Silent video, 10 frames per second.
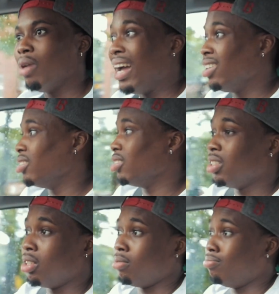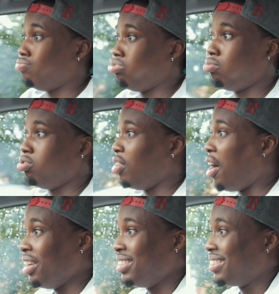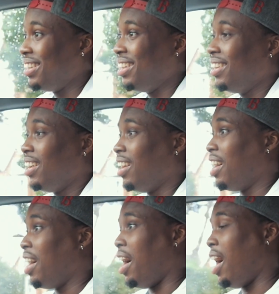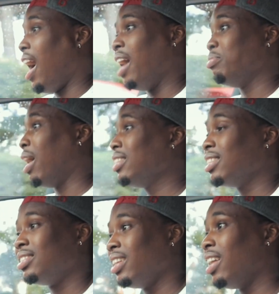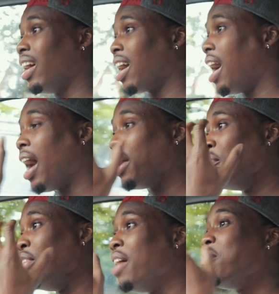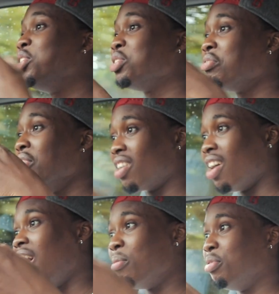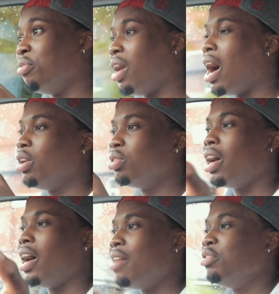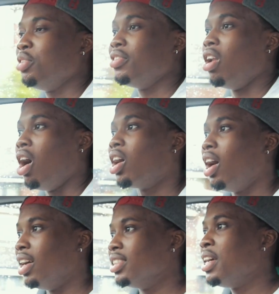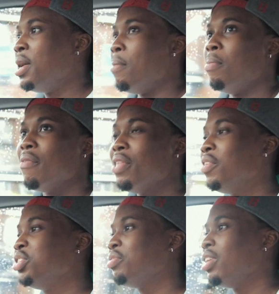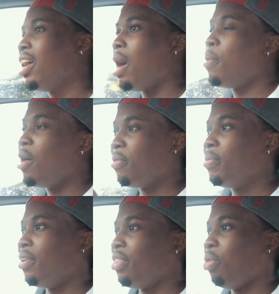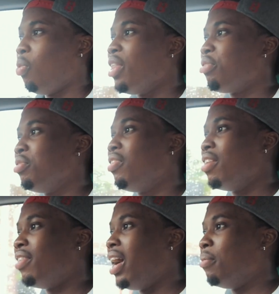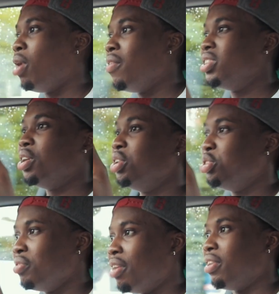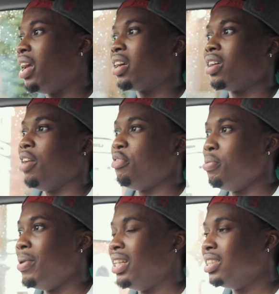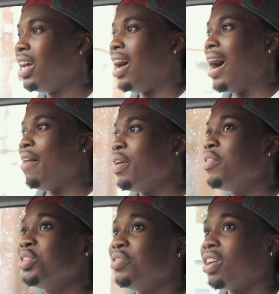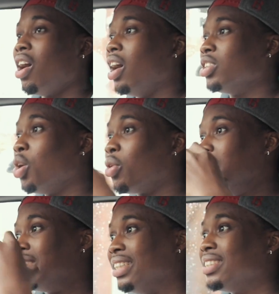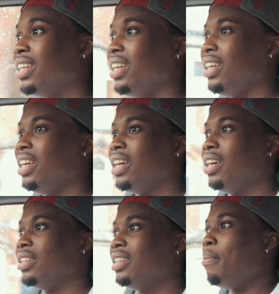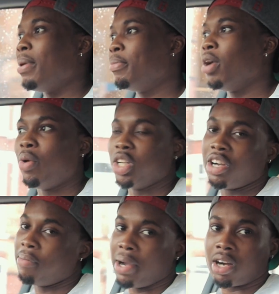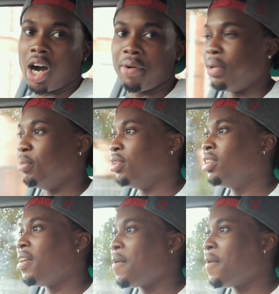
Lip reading: And honestly, as I said, like I have never driven a car before. I haven't driven a lot of cars, but I've never driven, apart from the 135i, but obviously I only drove that for like a few minutes. I've never driven a car so consistently that made me not want to drive my car anymore.